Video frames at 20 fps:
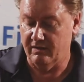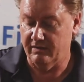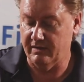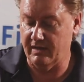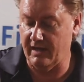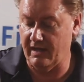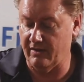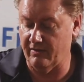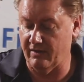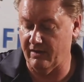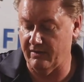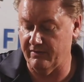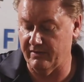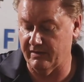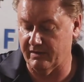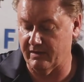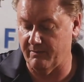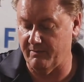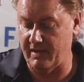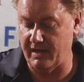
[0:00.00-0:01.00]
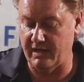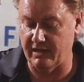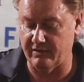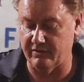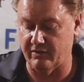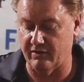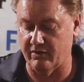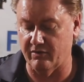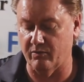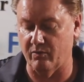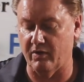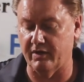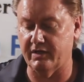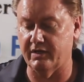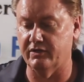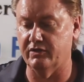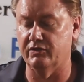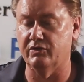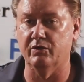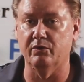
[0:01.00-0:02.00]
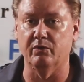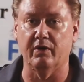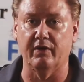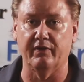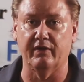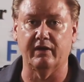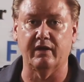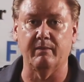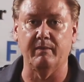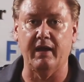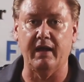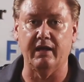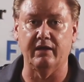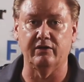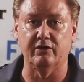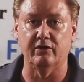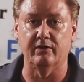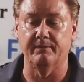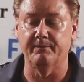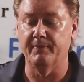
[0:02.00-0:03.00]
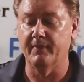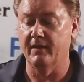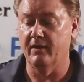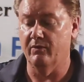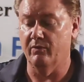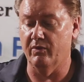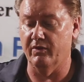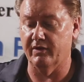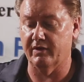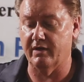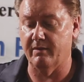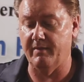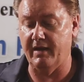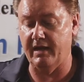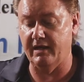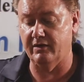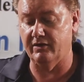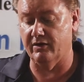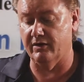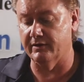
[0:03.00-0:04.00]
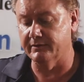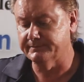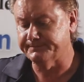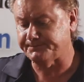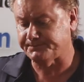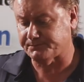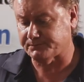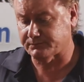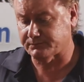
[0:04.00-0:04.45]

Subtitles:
Now the commander, what can you do on the commander? Well, the commander,